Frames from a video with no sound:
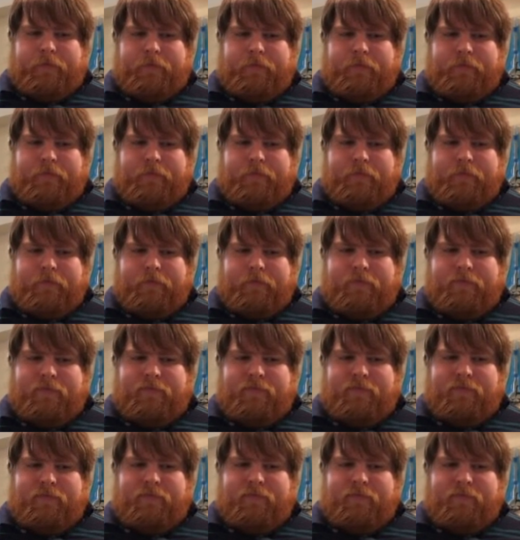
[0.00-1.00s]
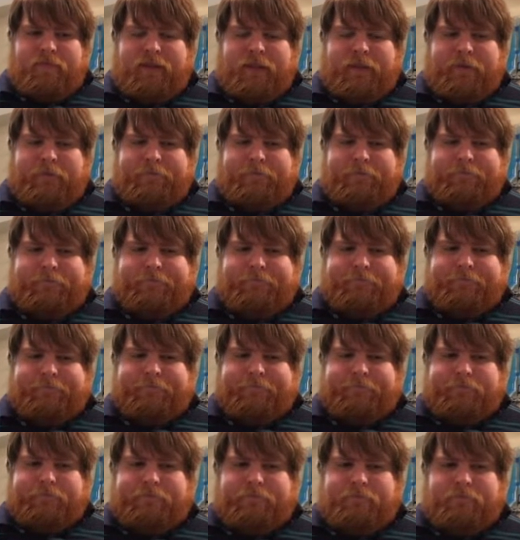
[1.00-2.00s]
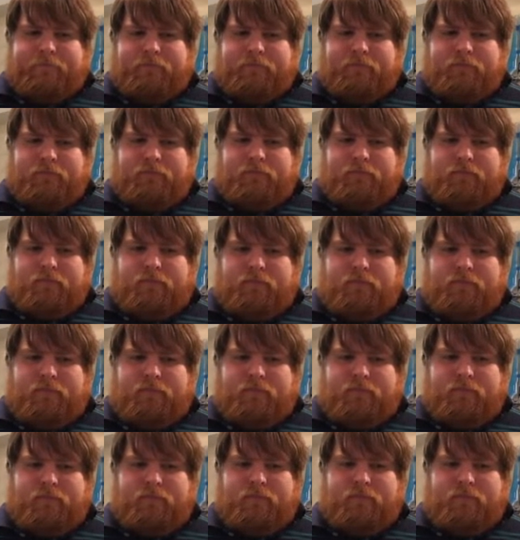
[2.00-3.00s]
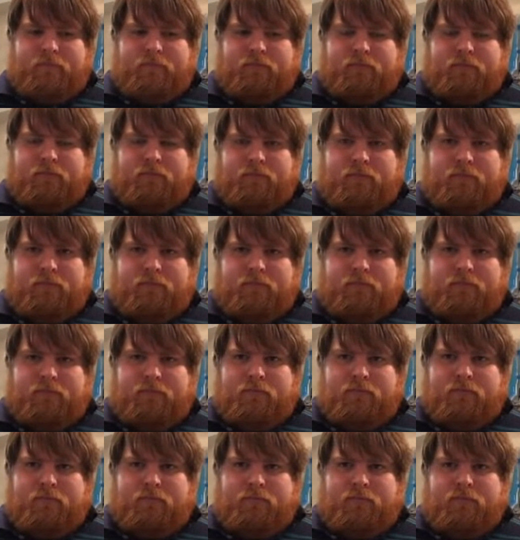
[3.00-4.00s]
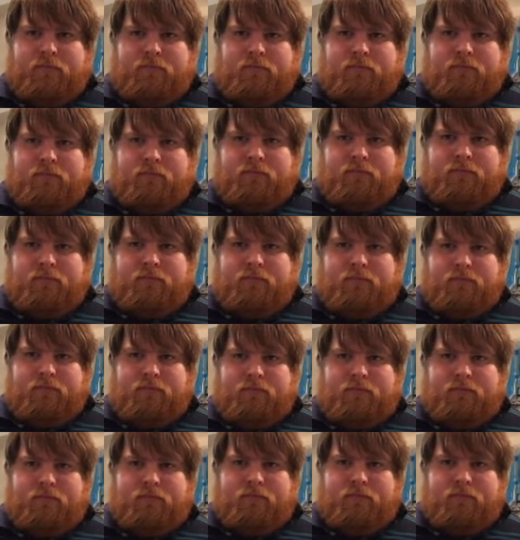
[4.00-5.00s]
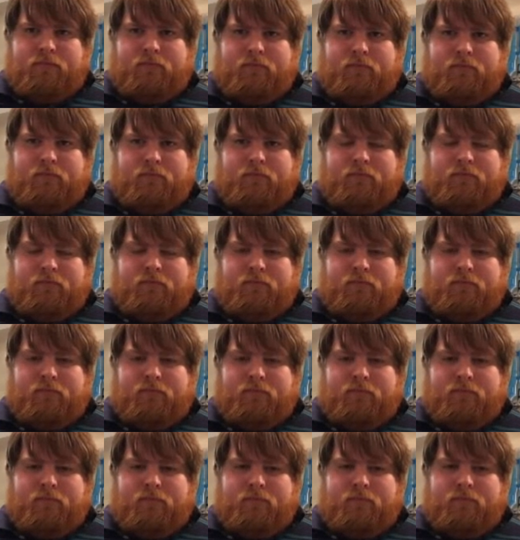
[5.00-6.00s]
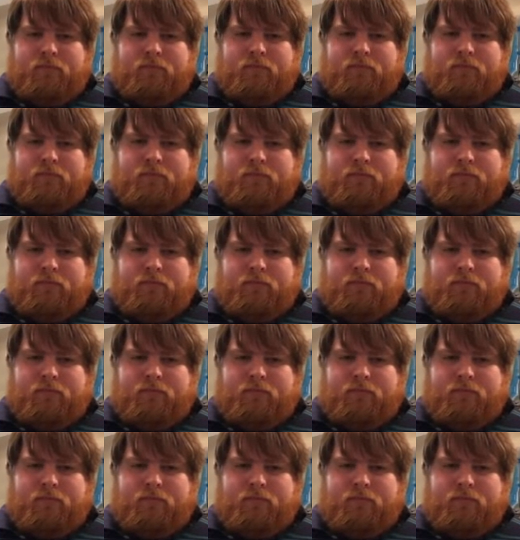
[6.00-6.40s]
[no speech]